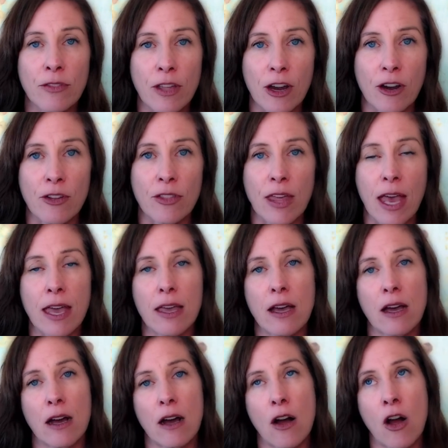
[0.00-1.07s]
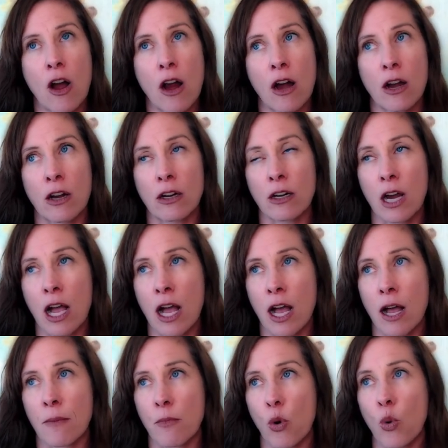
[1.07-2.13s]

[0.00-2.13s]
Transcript: there that are um,